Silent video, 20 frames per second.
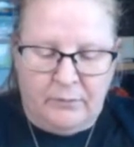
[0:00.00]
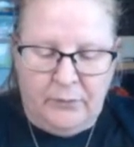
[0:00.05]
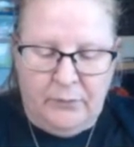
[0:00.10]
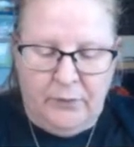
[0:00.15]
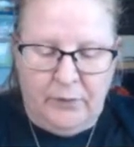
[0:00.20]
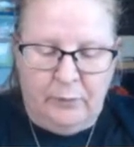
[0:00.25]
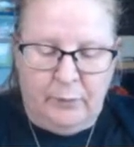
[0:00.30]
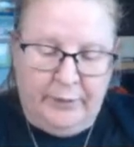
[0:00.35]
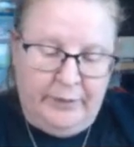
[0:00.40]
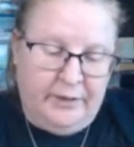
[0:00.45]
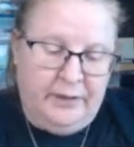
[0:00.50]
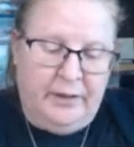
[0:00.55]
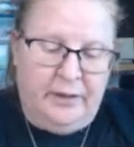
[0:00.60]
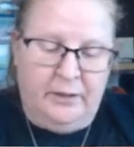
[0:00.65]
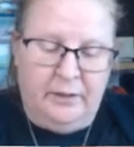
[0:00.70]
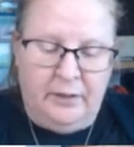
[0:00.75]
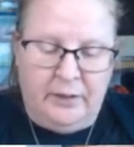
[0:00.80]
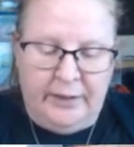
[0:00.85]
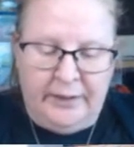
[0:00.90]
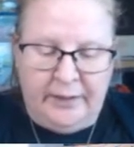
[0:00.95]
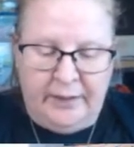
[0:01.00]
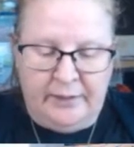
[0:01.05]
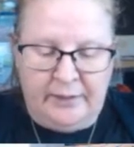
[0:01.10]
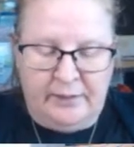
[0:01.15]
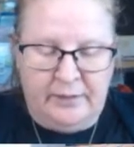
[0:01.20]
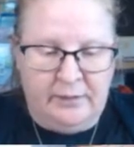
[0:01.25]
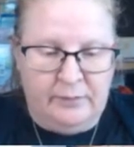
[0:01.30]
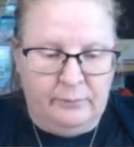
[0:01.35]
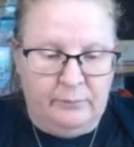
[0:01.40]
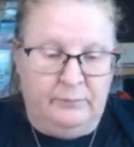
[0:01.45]
when they, I
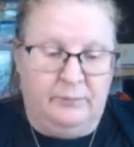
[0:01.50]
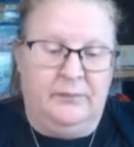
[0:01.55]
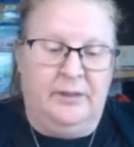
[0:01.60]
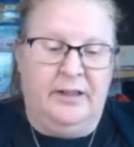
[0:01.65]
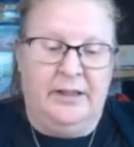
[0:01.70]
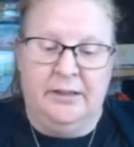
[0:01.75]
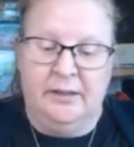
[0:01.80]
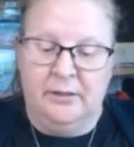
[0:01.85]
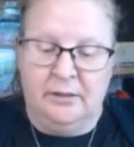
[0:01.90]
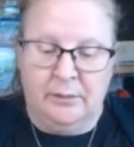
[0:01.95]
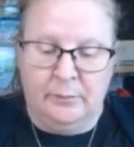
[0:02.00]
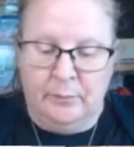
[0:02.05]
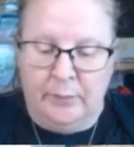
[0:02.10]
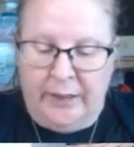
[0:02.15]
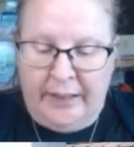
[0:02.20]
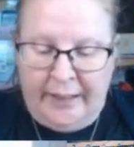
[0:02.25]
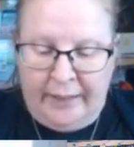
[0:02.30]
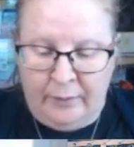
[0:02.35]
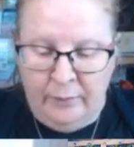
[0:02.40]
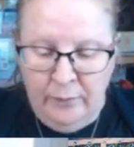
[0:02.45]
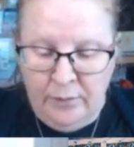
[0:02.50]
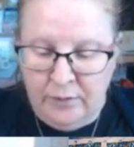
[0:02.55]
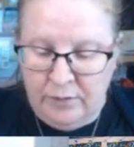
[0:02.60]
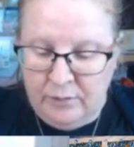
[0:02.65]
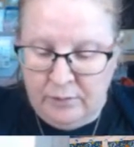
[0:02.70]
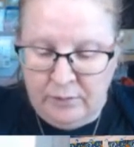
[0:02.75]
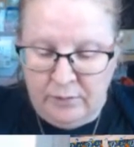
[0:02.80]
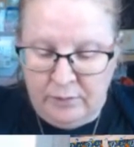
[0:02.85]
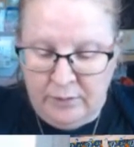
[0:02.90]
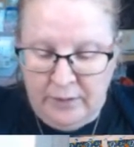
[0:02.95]
guess, edit them out
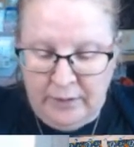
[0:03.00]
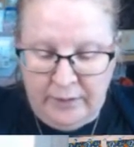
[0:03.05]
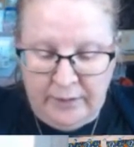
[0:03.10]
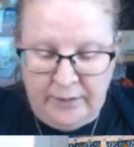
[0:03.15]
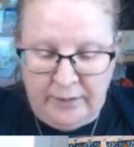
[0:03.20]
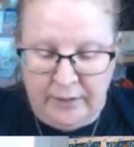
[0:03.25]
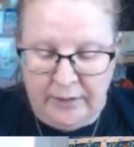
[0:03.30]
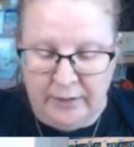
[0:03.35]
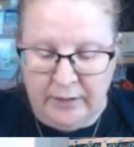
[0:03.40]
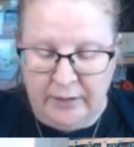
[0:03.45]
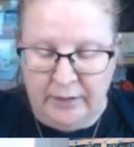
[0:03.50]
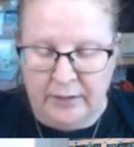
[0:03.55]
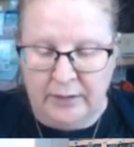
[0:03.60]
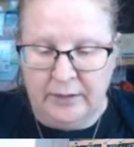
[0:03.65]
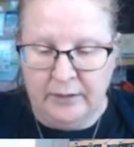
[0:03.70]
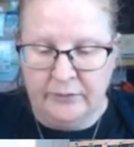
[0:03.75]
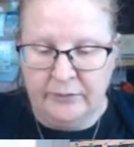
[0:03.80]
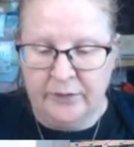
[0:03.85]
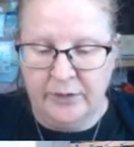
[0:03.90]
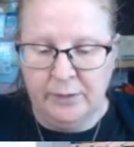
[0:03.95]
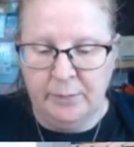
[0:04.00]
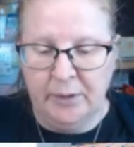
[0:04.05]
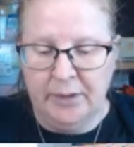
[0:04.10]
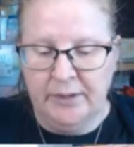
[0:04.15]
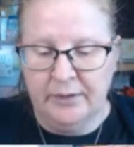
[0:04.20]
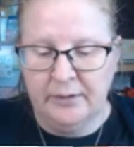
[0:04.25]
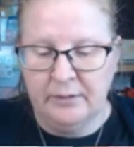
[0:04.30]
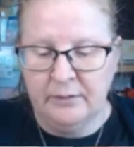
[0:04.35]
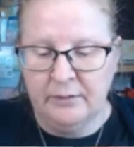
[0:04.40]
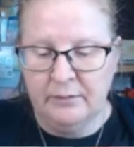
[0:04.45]
in the first
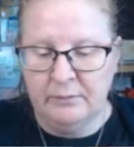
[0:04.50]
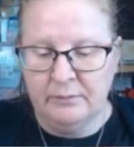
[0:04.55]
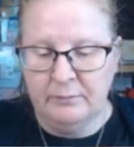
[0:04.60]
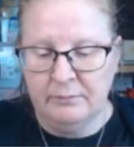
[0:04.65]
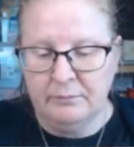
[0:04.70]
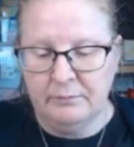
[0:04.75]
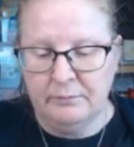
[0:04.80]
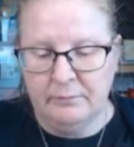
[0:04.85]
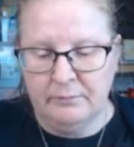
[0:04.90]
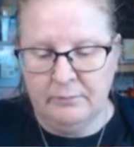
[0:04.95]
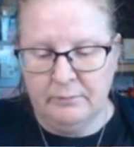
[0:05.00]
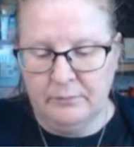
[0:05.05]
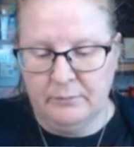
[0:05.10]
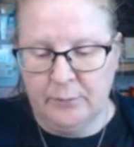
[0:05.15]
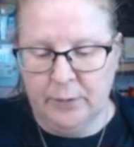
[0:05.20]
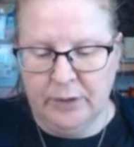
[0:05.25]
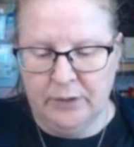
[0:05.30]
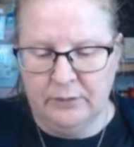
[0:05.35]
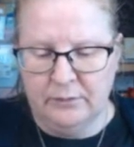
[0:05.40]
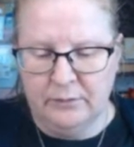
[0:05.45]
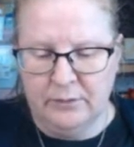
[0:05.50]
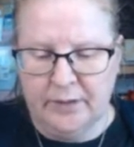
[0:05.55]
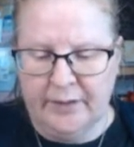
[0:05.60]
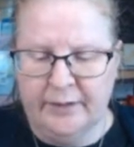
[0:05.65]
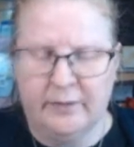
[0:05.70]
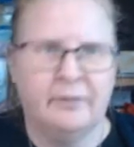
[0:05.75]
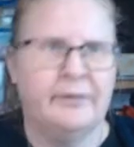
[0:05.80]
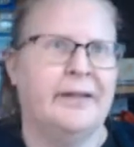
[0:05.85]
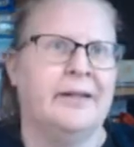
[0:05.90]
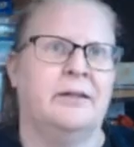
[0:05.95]
place. Well, I
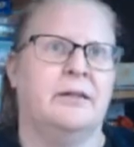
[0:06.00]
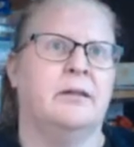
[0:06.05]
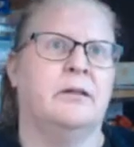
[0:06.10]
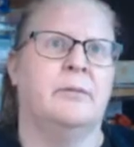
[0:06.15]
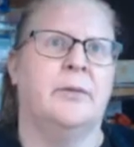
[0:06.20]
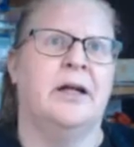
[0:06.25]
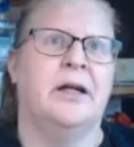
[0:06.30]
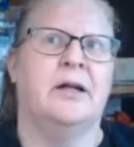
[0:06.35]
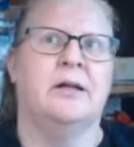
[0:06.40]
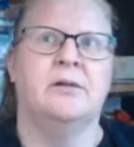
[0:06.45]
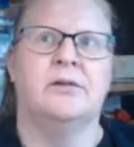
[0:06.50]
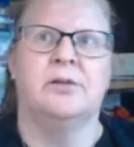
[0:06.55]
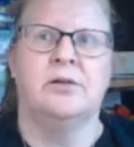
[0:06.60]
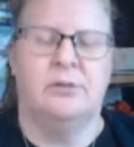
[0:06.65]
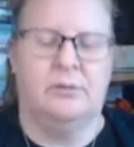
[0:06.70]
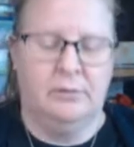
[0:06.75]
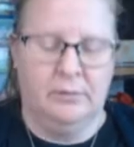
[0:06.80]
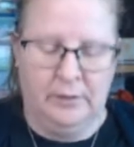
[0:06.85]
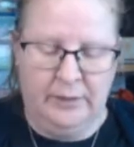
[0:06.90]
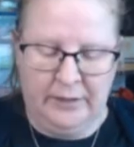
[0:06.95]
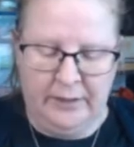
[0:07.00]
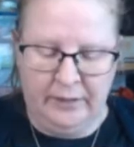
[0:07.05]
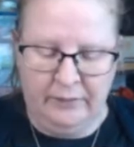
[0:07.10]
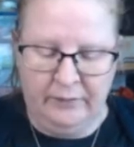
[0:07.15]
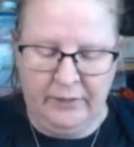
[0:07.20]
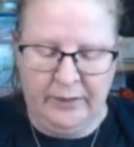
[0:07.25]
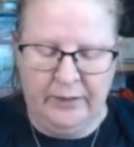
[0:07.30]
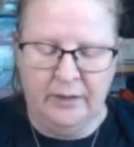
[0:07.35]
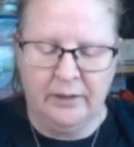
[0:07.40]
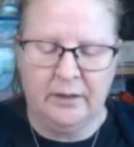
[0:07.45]
don't edit them out. I think if
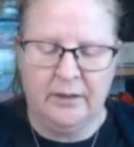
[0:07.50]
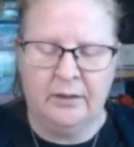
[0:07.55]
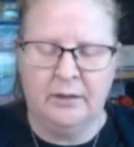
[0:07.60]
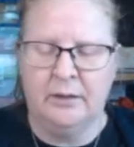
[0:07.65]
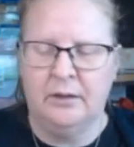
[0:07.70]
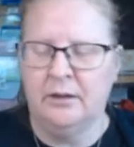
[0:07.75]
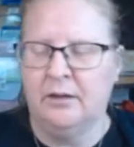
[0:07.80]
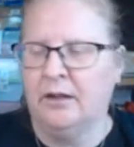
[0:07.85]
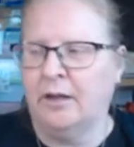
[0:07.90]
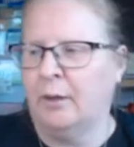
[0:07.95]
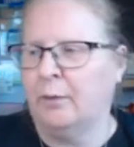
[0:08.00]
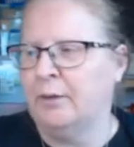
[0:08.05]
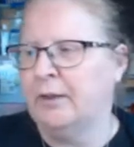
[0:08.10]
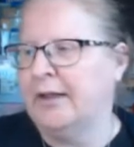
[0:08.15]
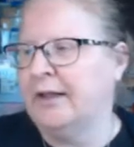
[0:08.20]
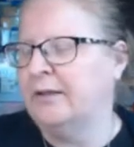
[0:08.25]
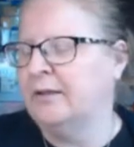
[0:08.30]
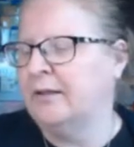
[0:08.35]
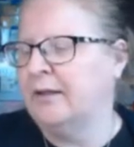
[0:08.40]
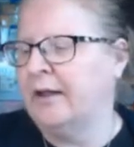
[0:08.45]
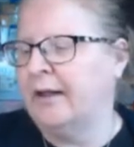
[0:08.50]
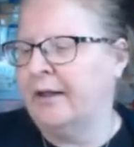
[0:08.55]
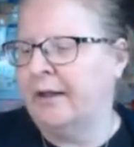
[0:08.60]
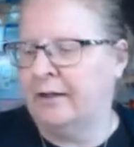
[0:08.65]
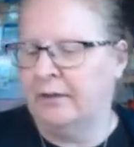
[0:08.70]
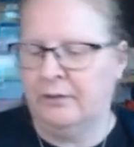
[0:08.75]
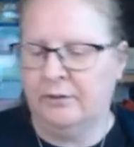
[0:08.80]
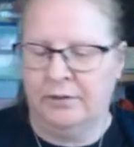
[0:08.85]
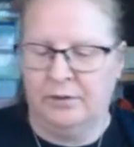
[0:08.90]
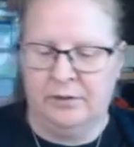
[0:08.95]
anything, I will edit
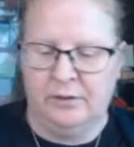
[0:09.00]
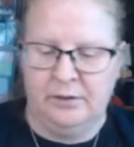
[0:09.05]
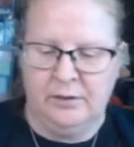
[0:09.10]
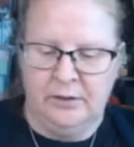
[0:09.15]
out